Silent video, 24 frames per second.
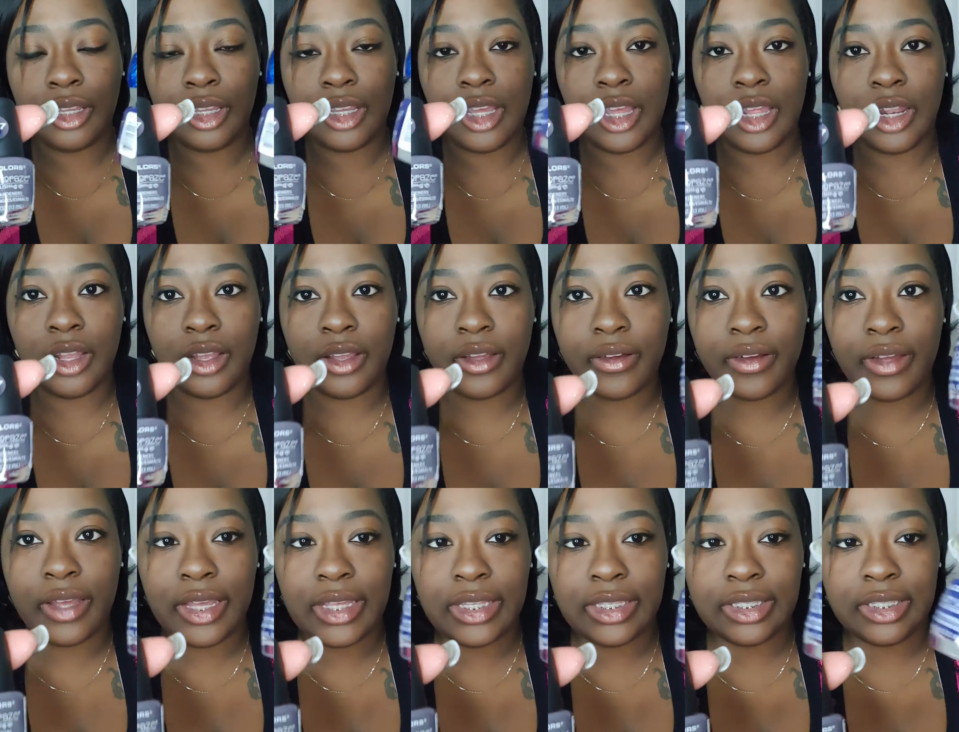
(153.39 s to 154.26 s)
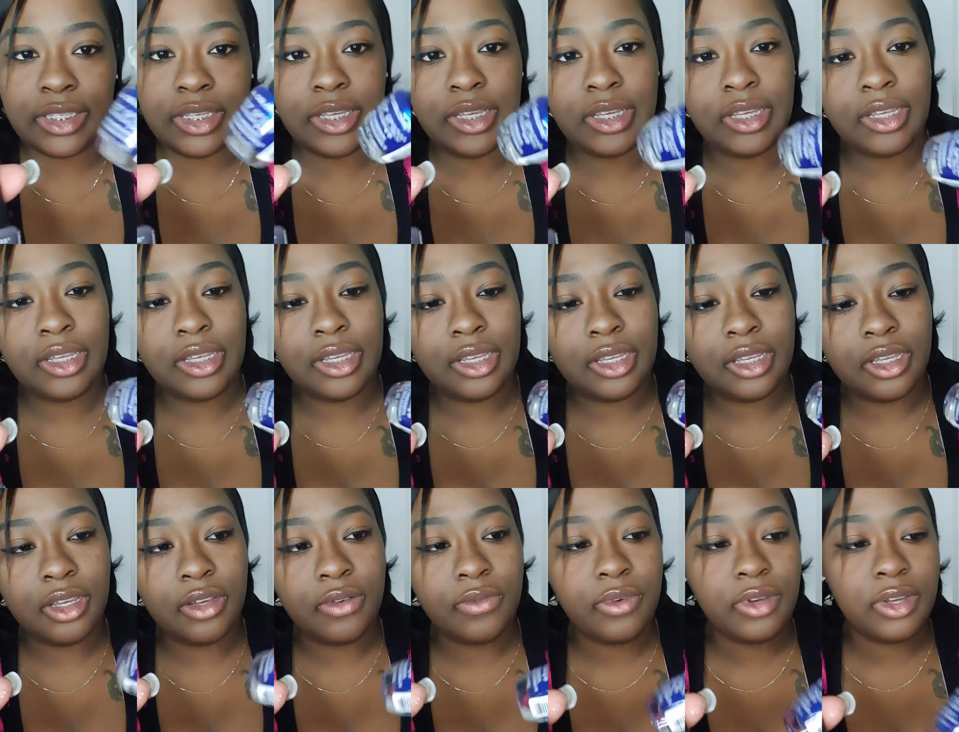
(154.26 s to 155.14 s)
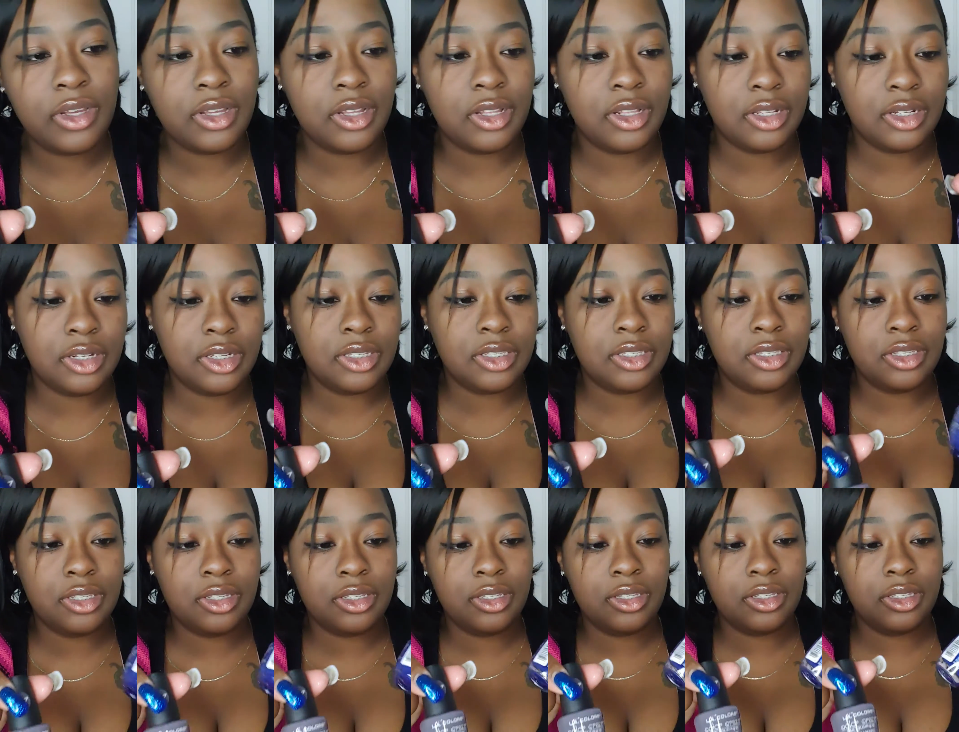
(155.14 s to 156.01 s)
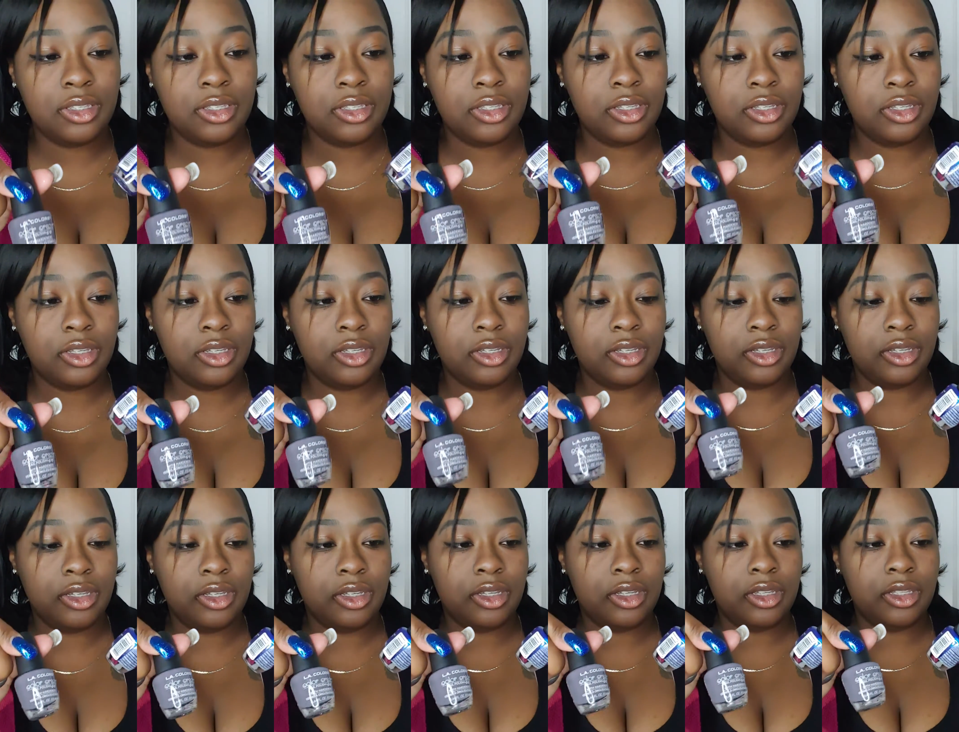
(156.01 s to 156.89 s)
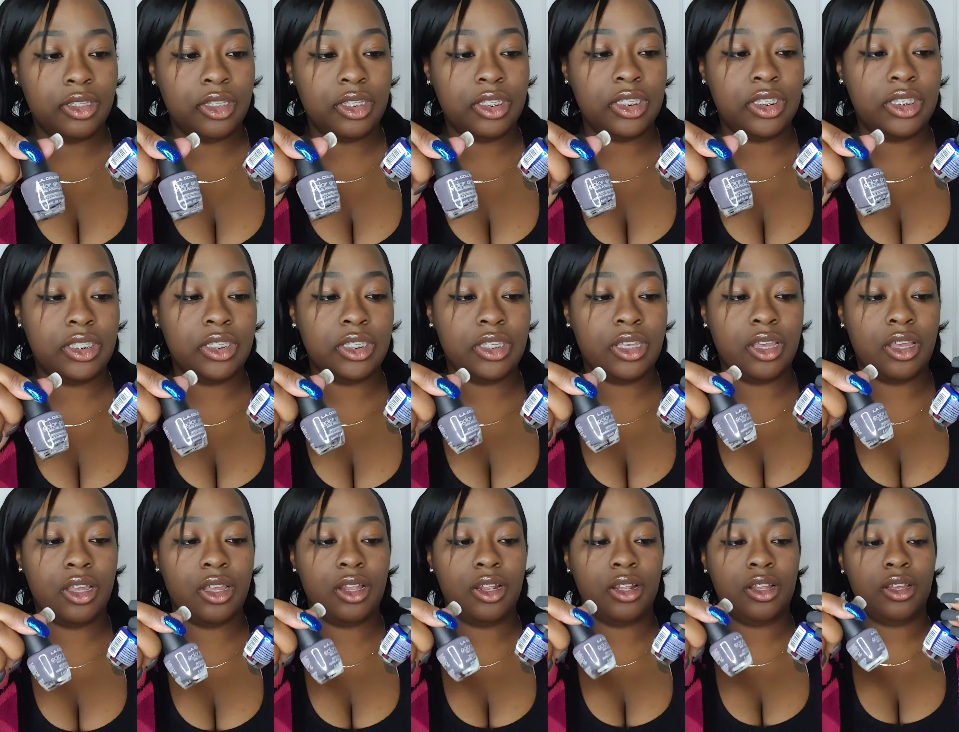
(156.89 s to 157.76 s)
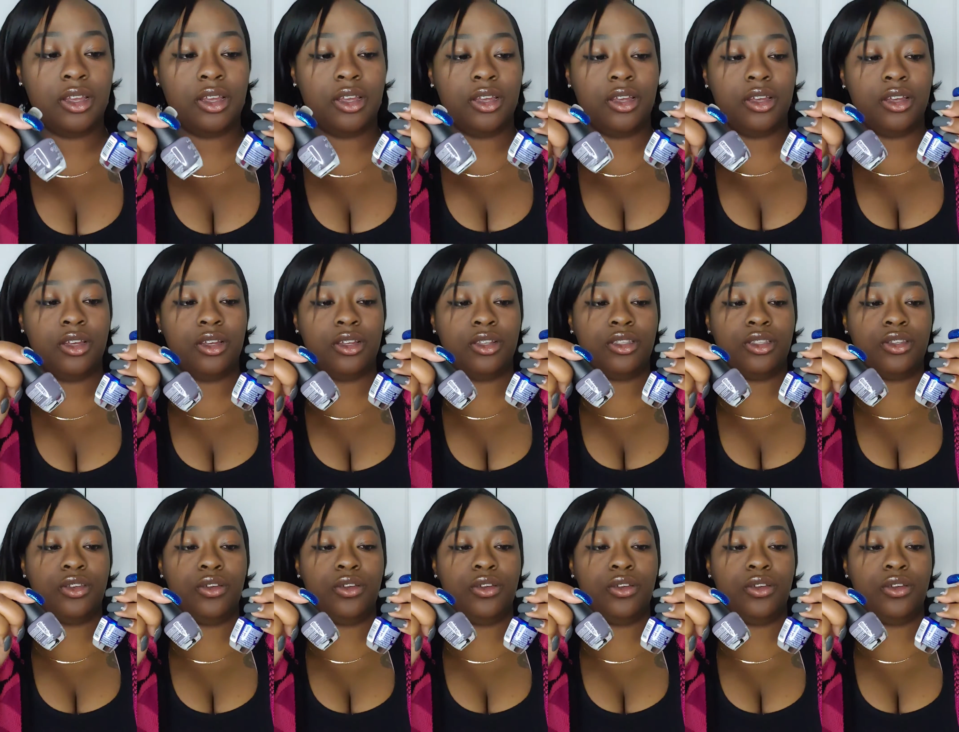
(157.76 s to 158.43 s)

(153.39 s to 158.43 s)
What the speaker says: Color crazy. What color this? This is color